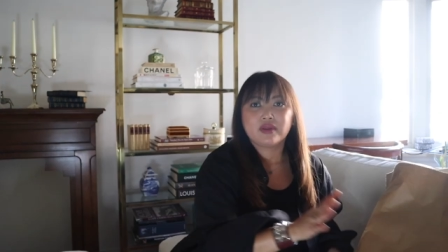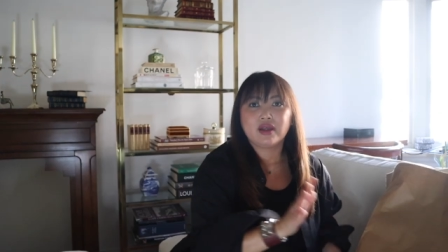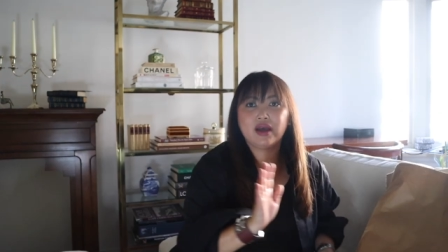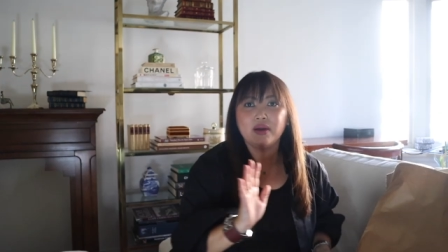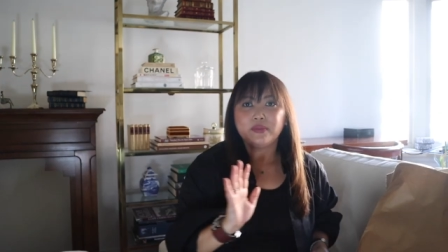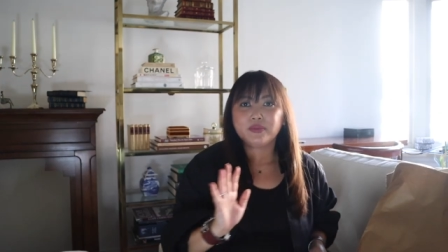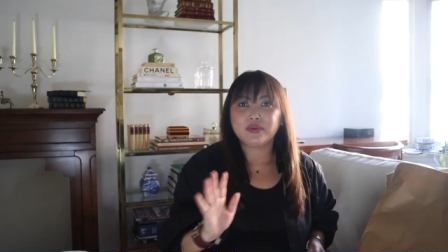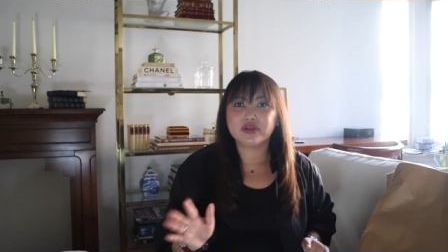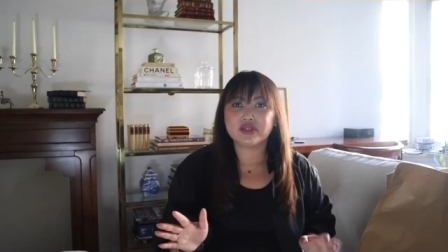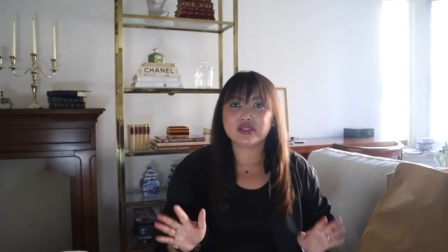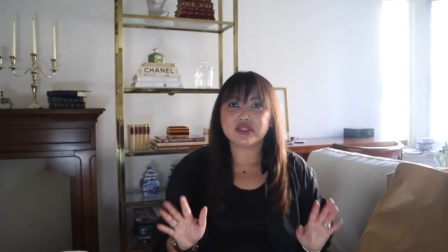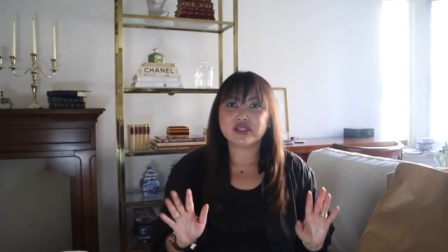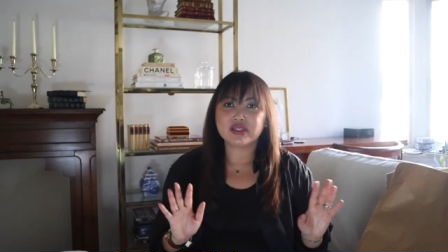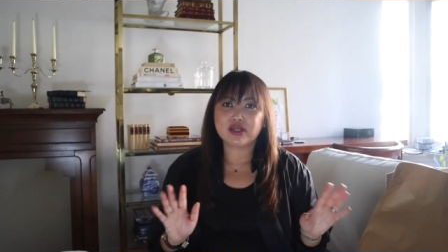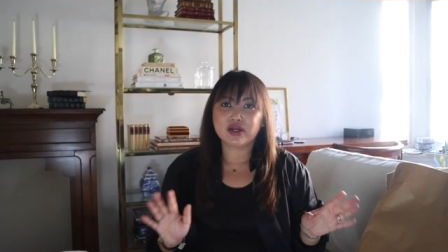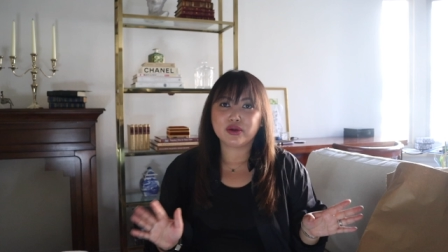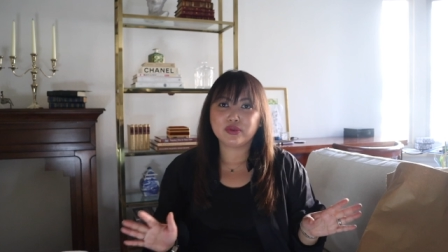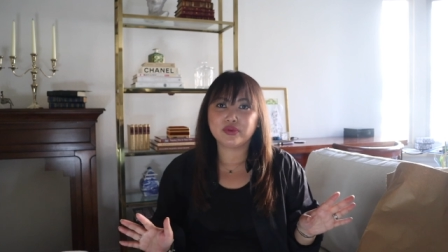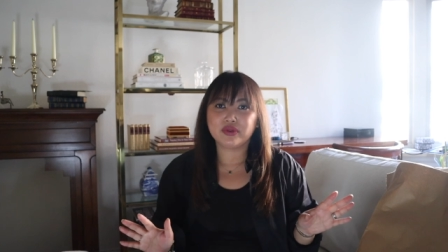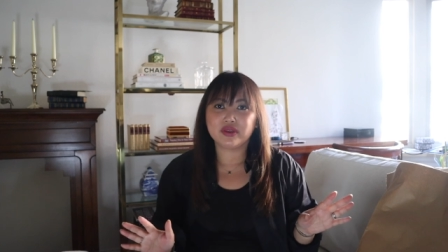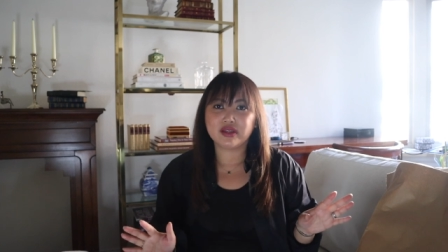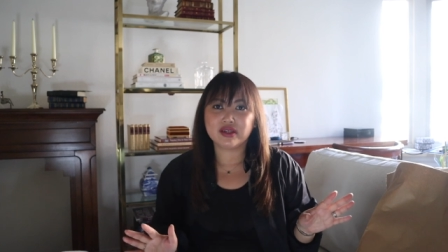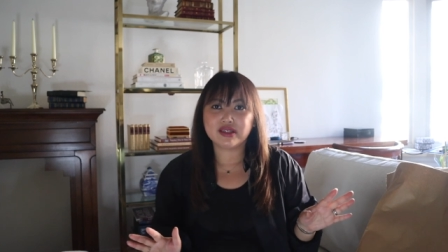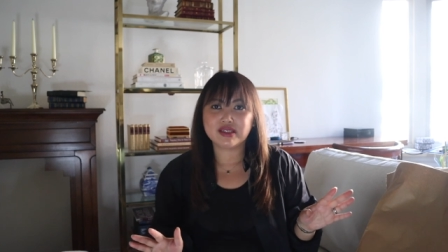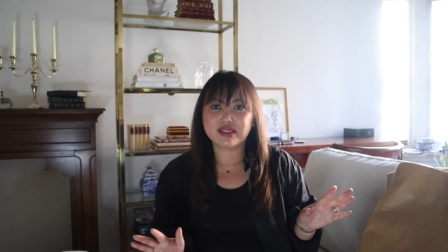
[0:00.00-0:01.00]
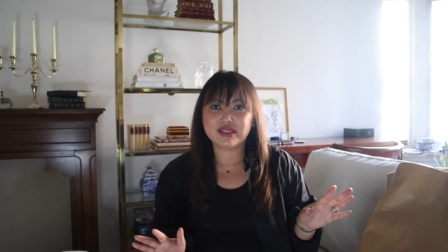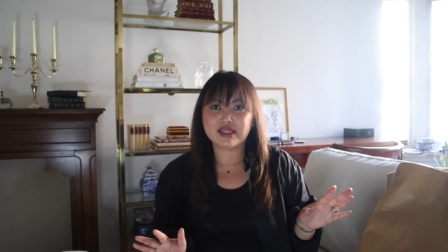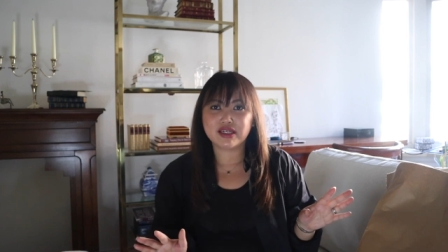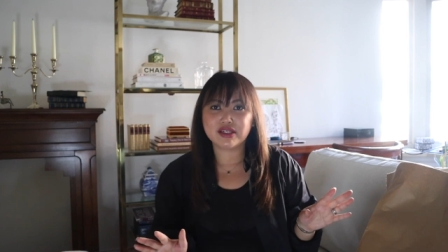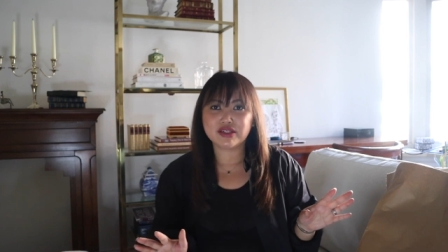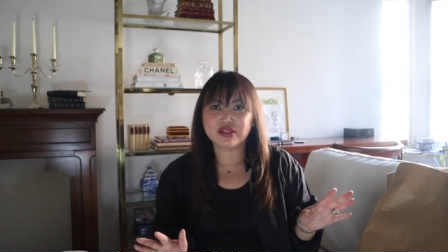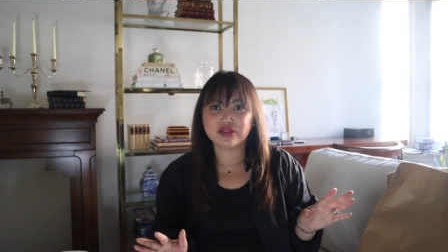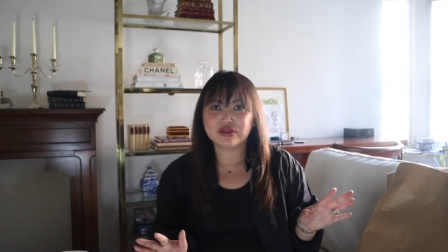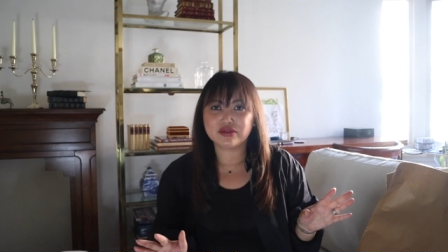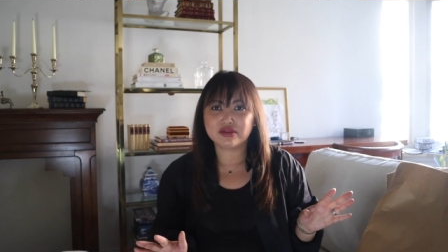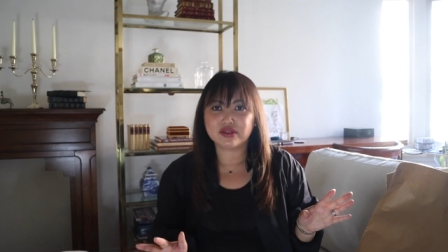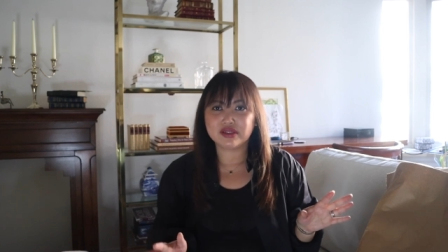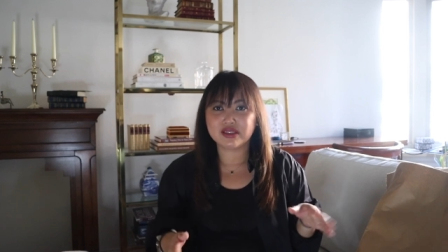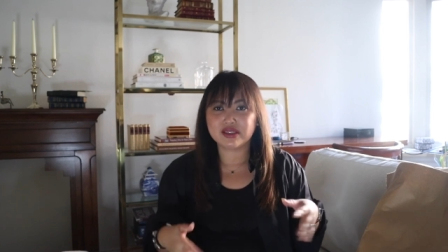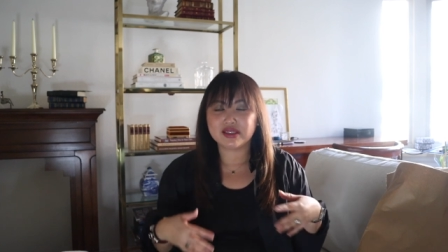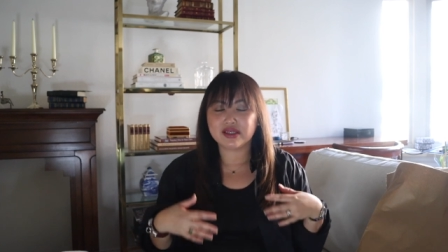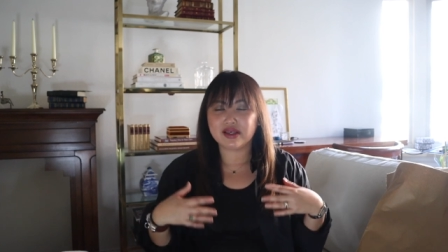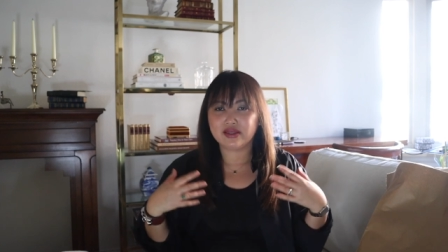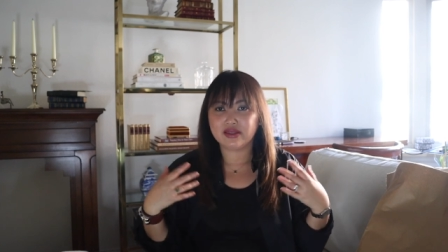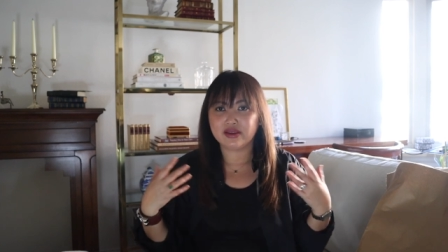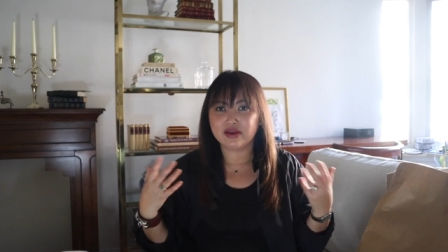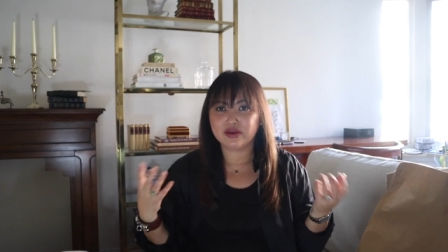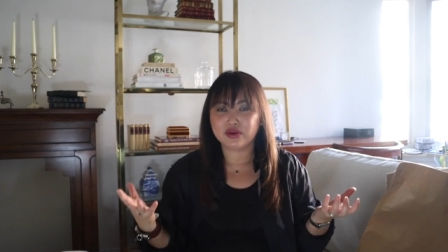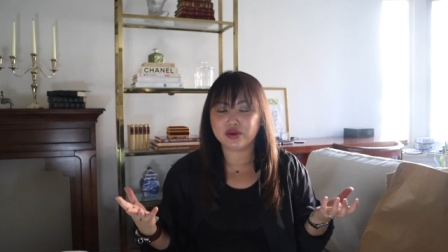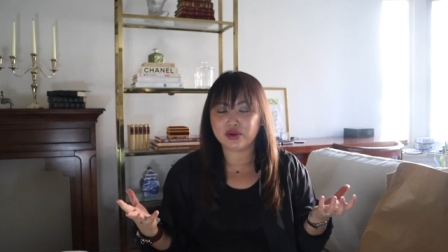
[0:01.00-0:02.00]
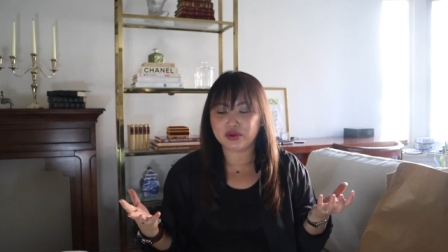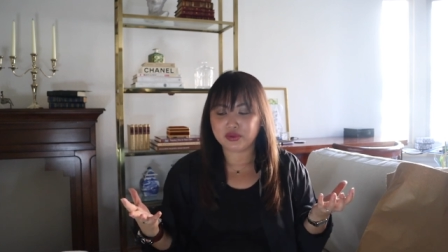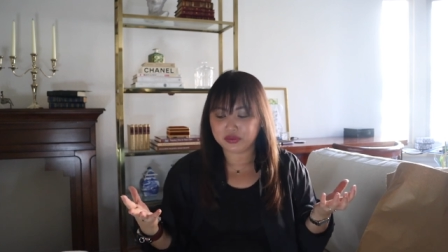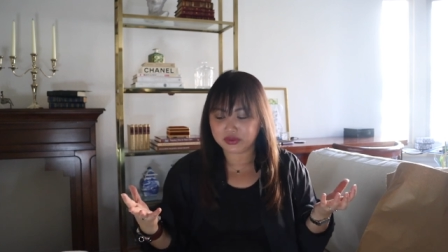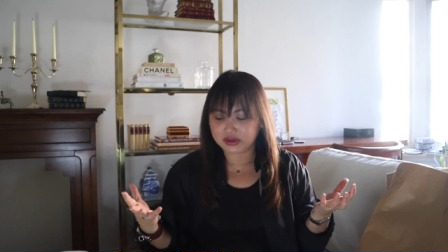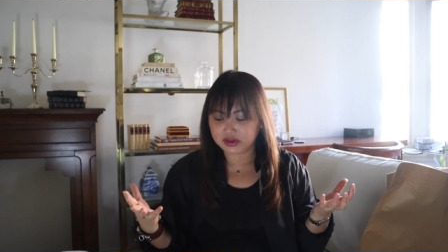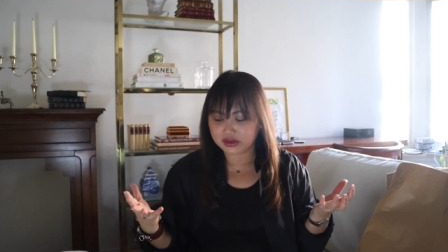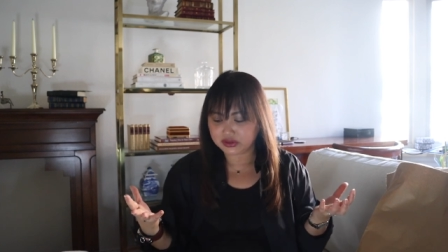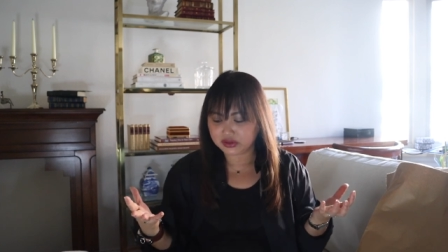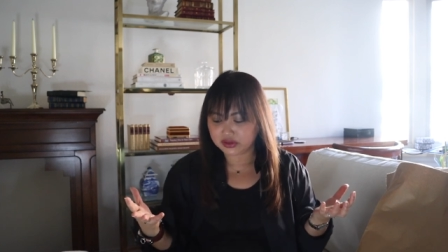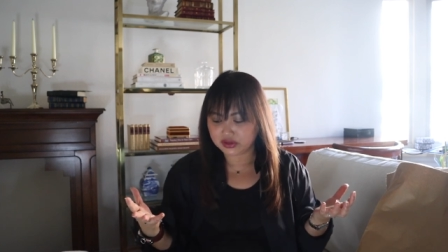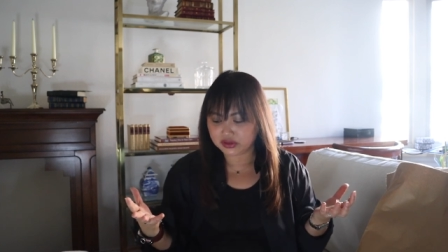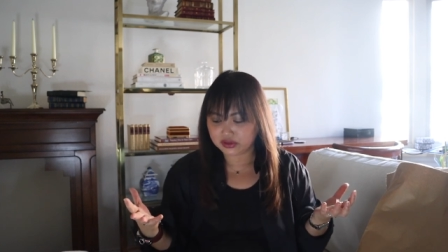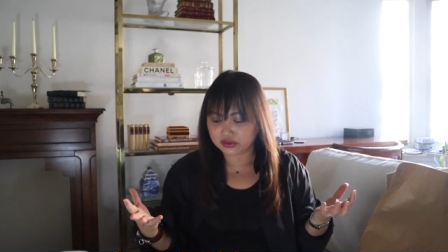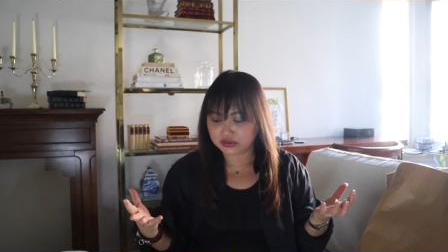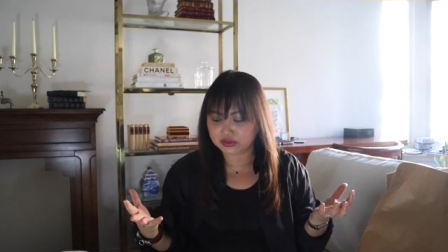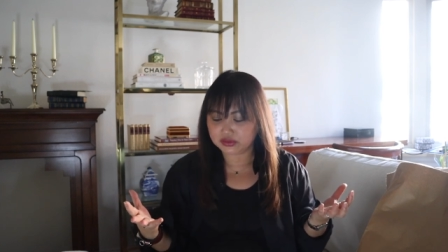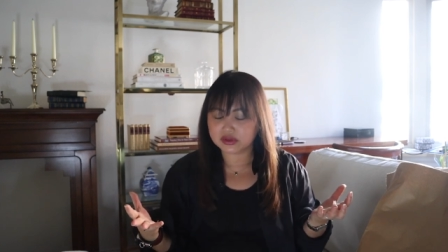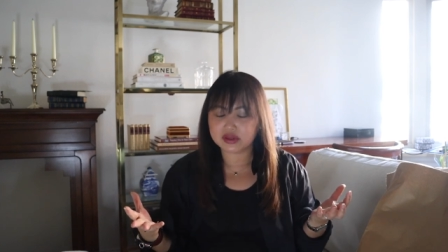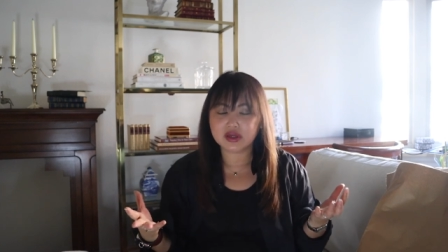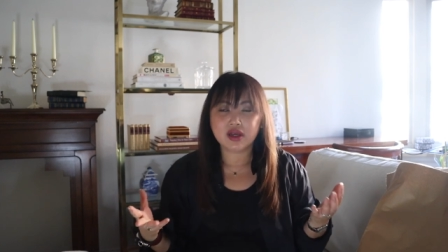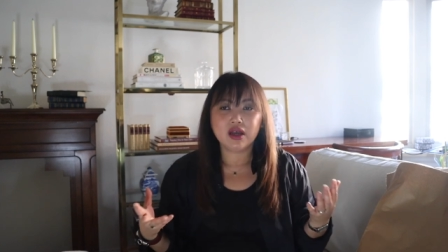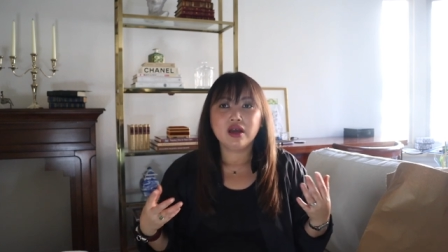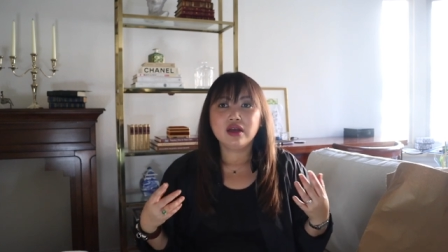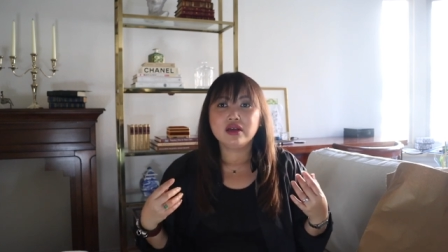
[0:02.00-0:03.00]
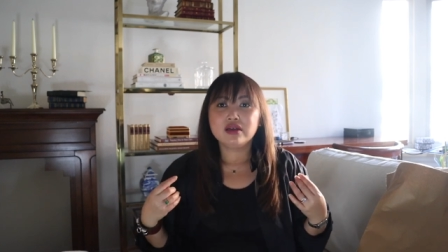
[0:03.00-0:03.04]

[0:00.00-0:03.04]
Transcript: I'm gonna start with the accessories and then go with the shoes.